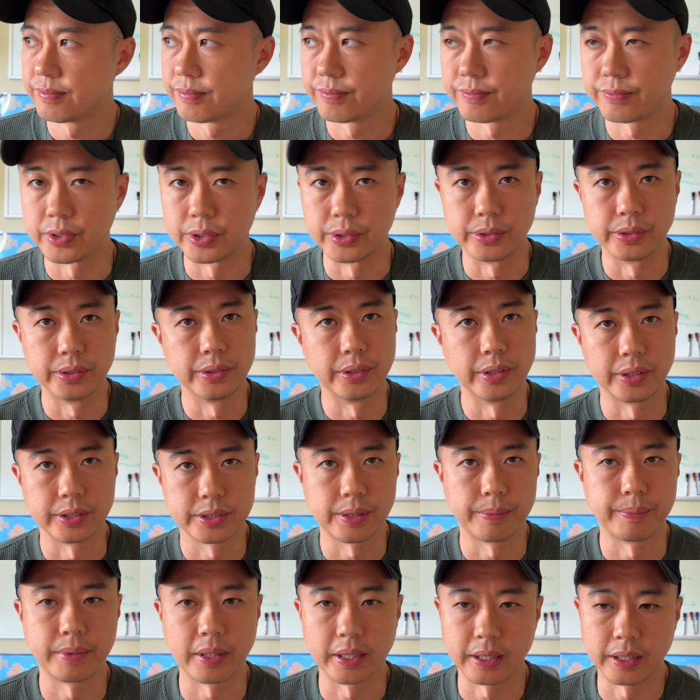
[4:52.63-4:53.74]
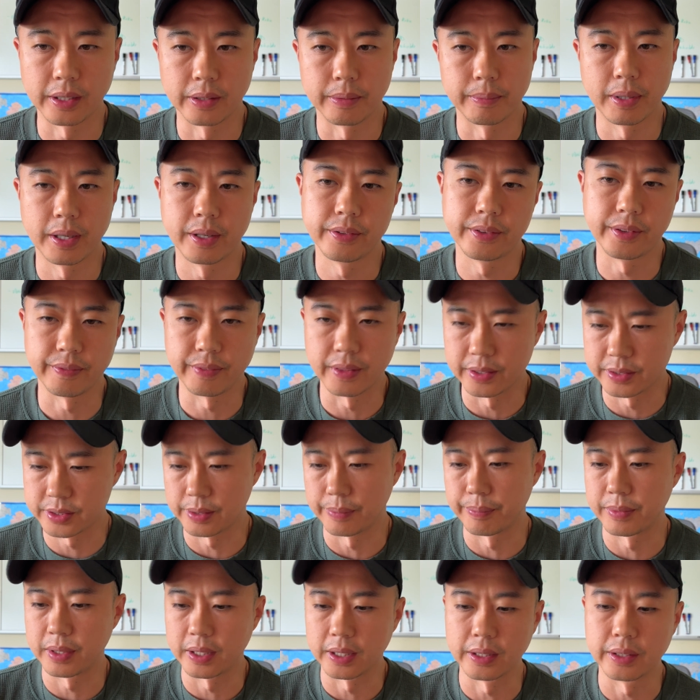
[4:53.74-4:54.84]
food or something in your mouth. If there's
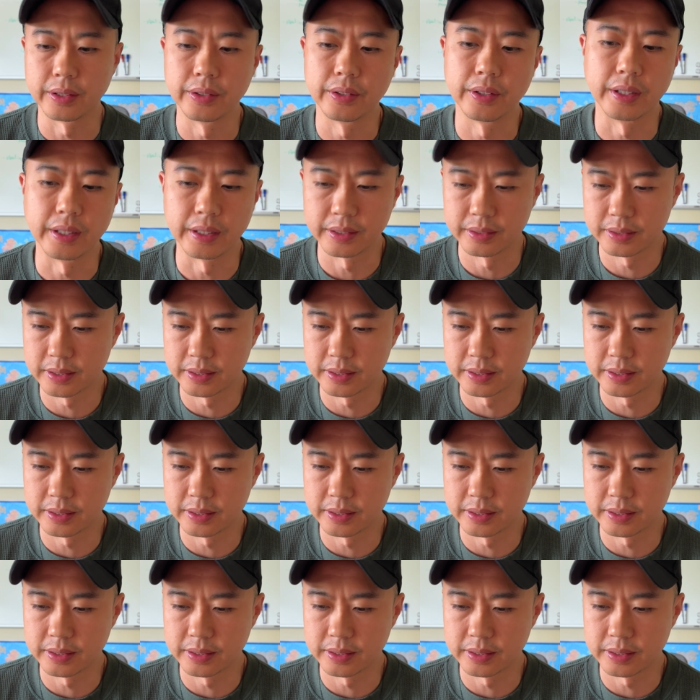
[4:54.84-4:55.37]
something you can